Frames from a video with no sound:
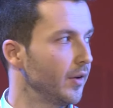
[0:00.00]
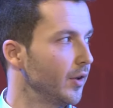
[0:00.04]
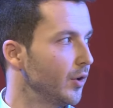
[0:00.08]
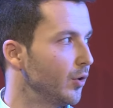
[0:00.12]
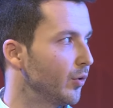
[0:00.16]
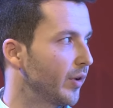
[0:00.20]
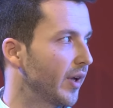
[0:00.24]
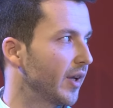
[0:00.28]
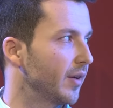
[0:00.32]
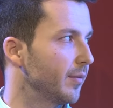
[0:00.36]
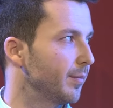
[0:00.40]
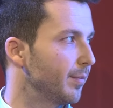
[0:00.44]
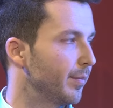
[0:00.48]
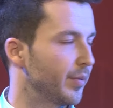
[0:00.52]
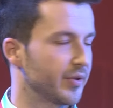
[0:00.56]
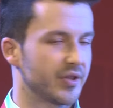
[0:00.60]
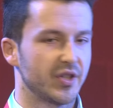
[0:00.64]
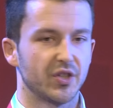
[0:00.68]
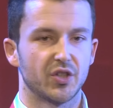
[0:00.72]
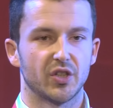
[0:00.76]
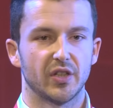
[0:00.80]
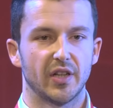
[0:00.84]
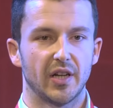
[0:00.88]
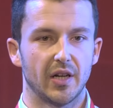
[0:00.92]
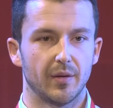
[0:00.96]
You can
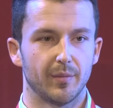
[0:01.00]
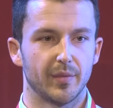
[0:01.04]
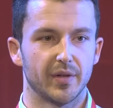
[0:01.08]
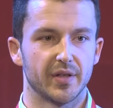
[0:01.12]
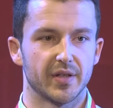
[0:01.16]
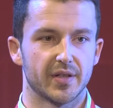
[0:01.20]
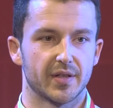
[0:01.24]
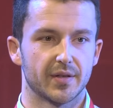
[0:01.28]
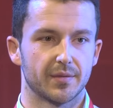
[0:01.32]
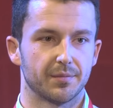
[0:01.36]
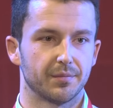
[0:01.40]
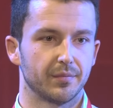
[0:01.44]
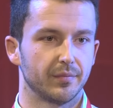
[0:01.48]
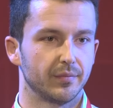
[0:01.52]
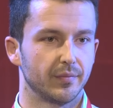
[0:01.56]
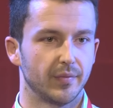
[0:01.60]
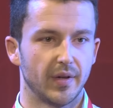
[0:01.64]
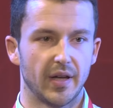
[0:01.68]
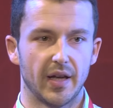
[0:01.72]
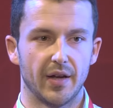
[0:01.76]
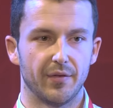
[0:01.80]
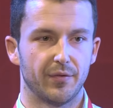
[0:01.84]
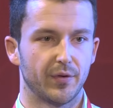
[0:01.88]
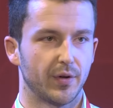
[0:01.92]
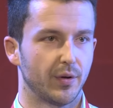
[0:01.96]
position elements
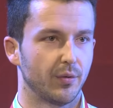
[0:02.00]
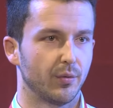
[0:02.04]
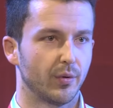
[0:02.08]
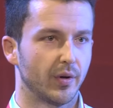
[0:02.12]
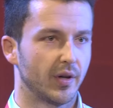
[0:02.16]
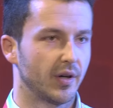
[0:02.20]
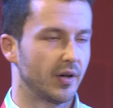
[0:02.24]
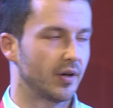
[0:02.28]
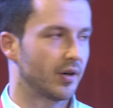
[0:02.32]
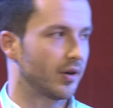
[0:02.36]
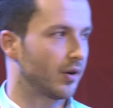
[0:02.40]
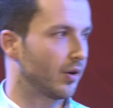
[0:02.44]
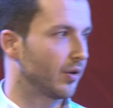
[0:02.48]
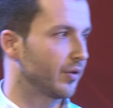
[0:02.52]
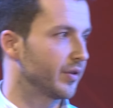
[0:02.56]
everywhere